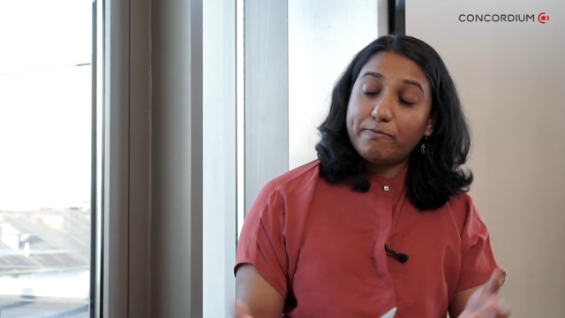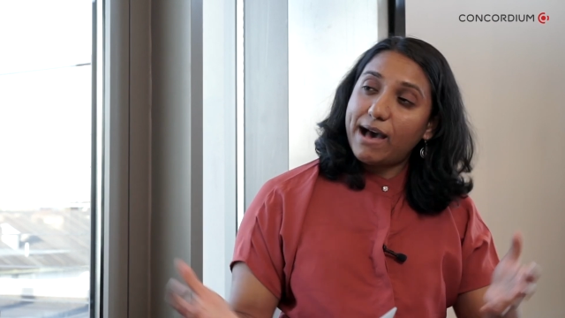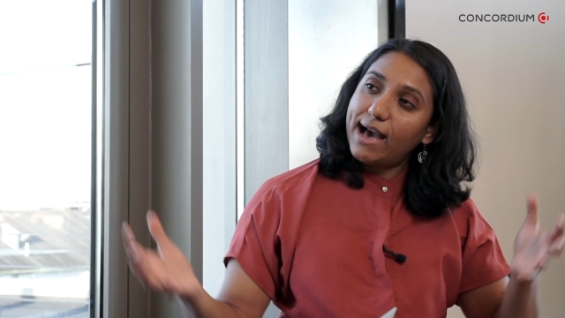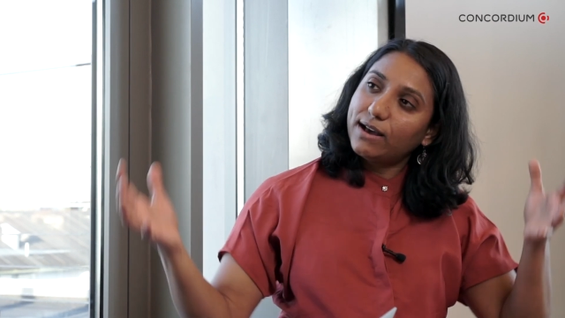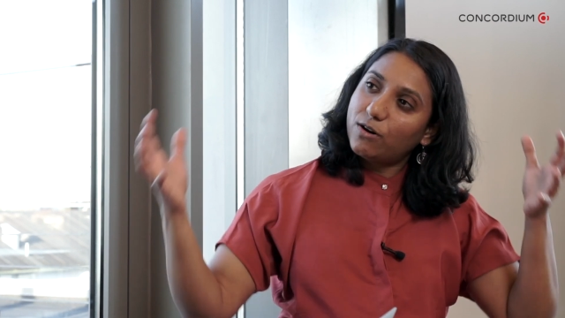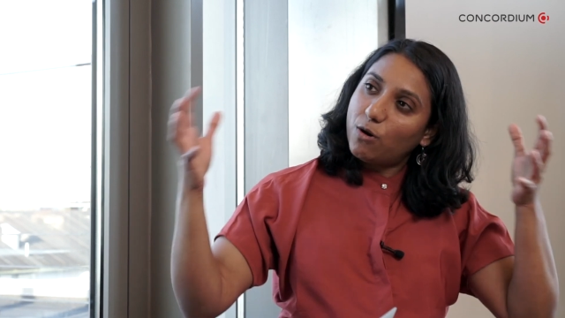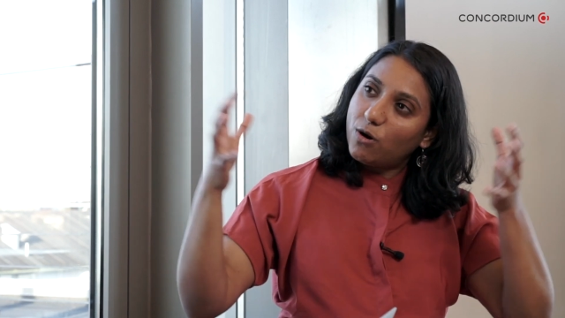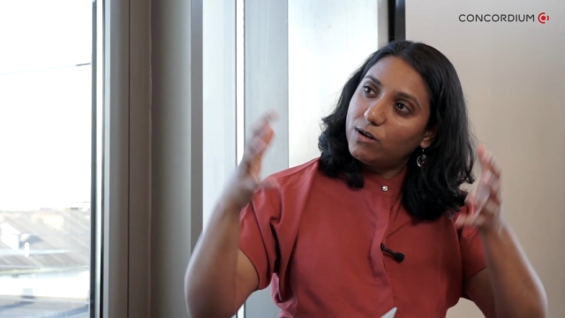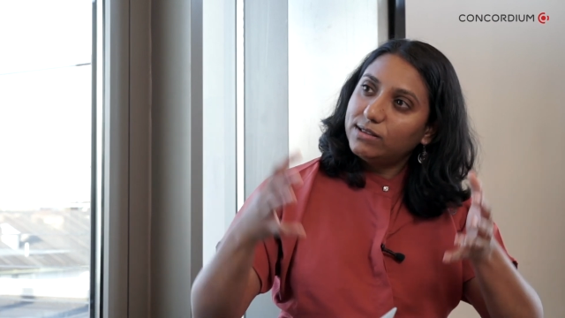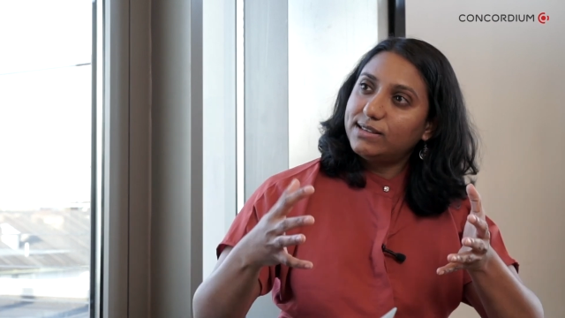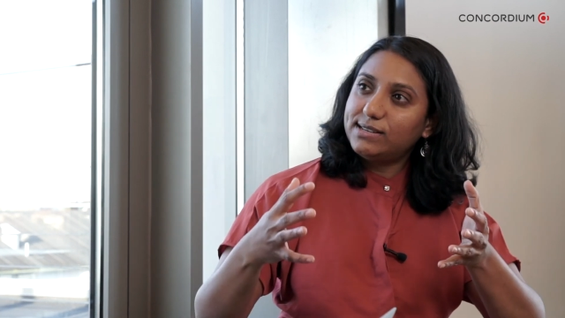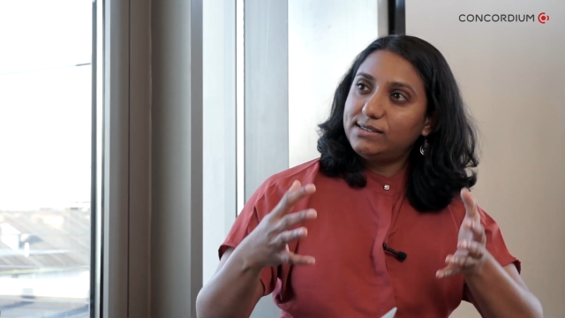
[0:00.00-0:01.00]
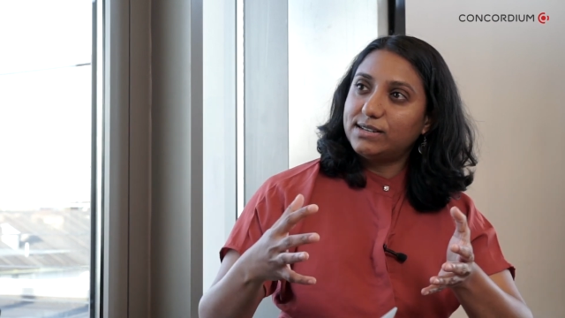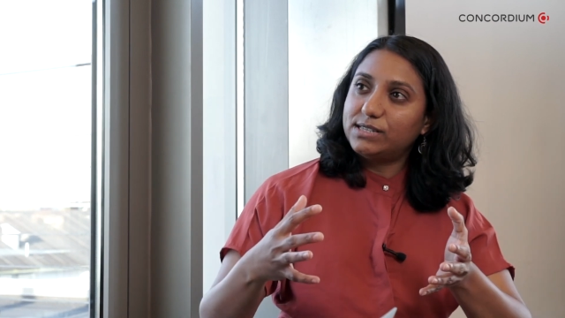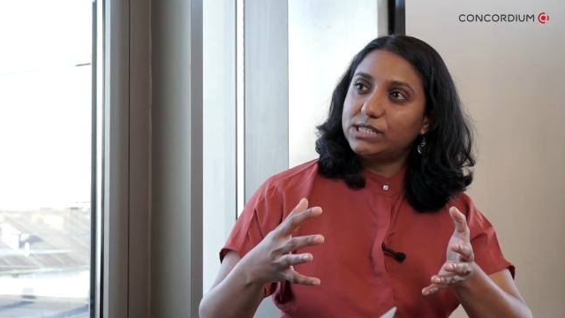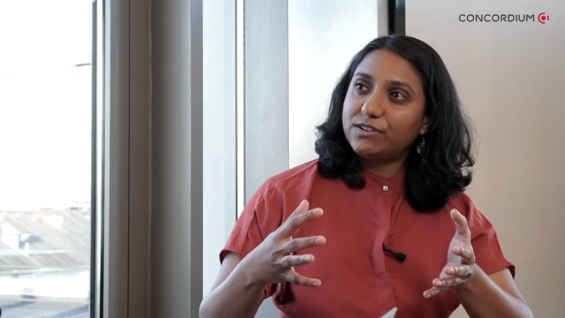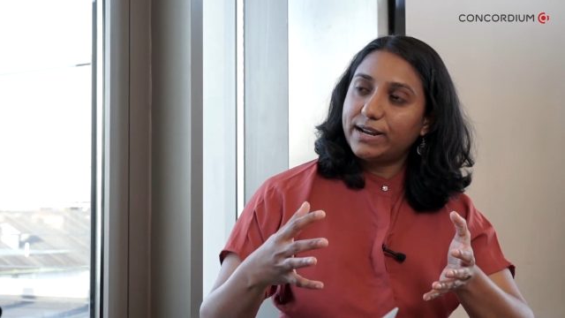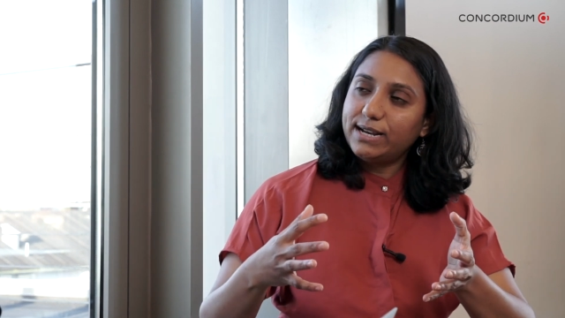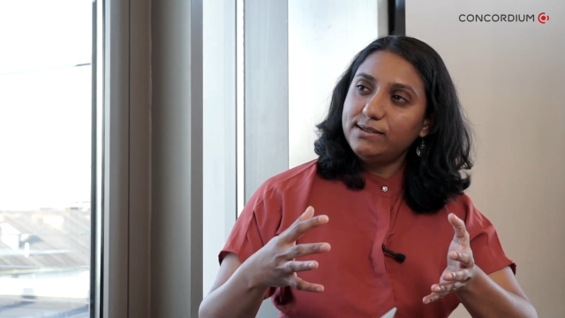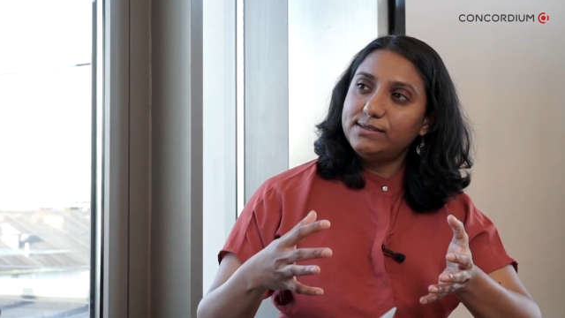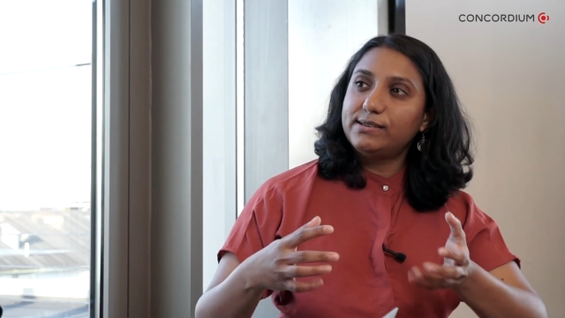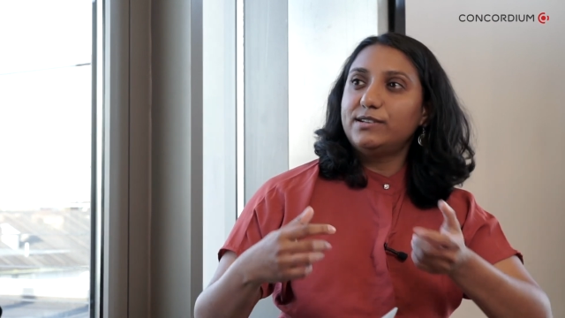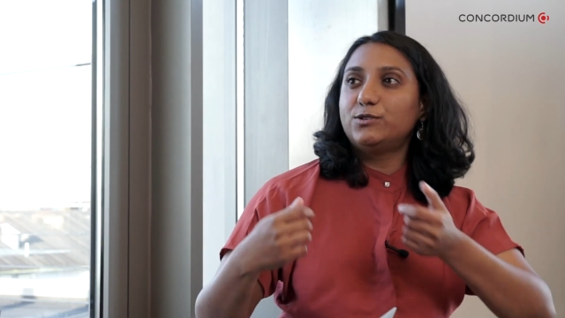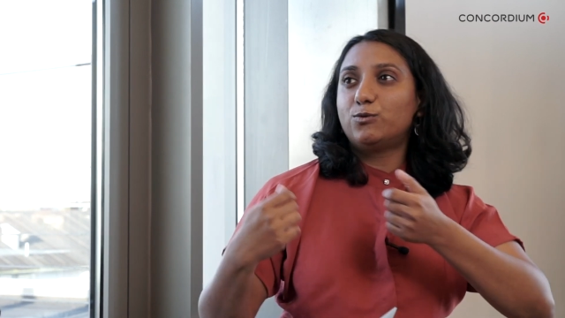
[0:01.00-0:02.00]
pack all these
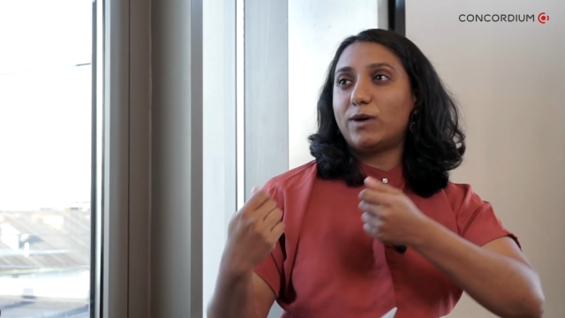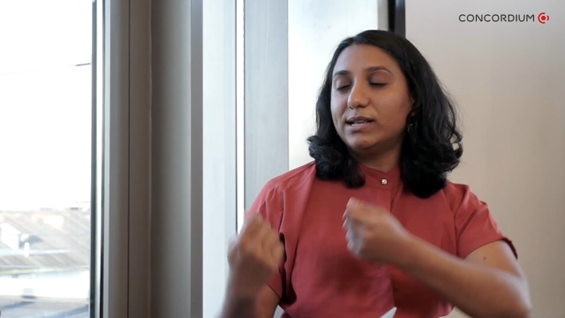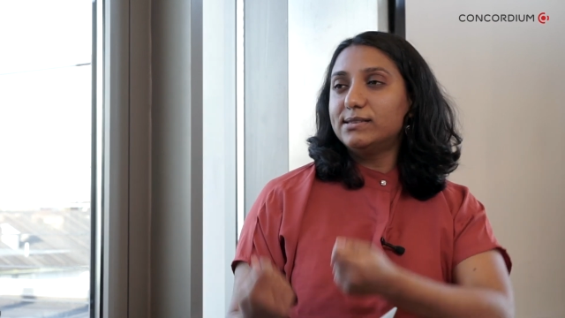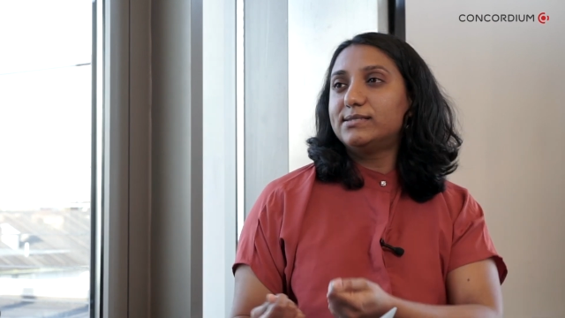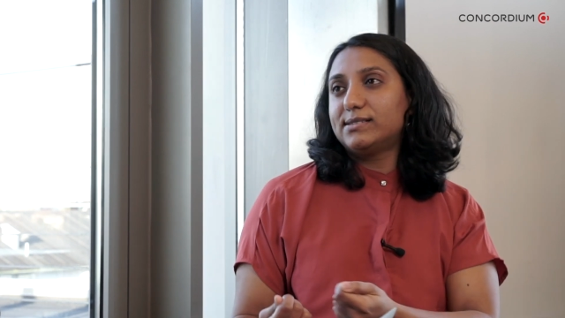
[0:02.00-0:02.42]
constraints into one